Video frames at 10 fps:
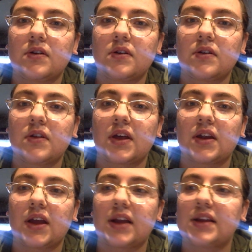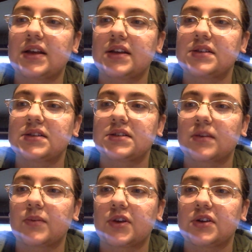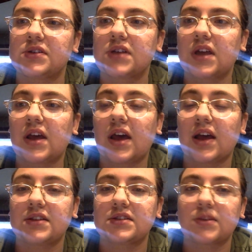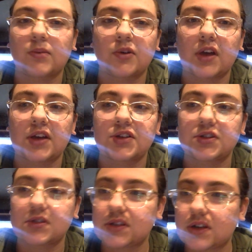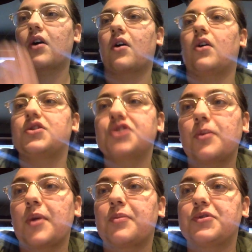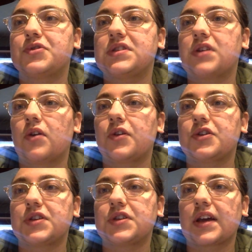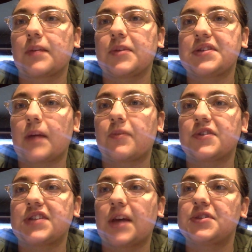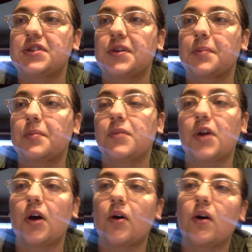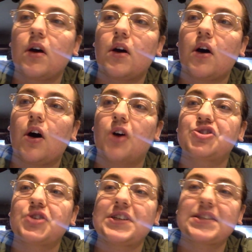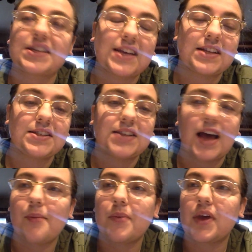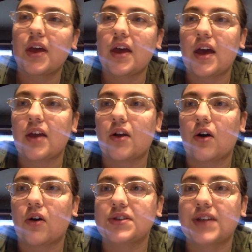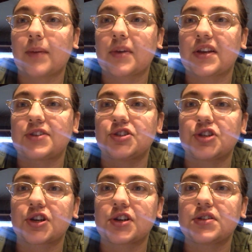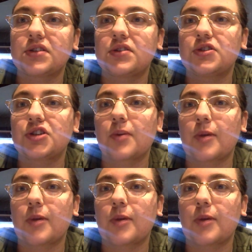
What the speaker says: than 80 days in some years and in some locations. Are all sugar maple trees the only tree that can be tapped for sap and syrup? No. All trees contain sap, and all sap contains sugars. Sugar